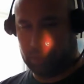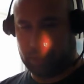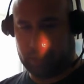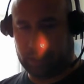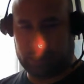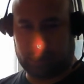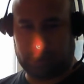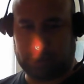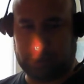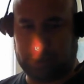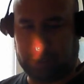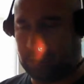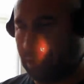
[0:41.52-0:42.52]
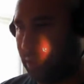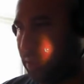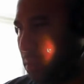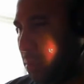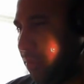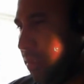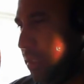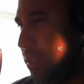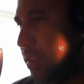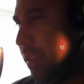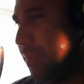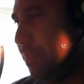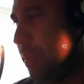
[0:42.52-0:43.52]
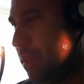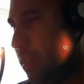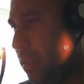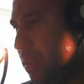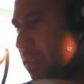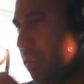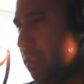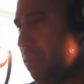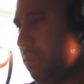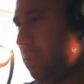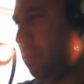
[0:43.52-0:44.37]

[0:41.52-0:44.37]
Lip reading: but at least you can see some of it this time. So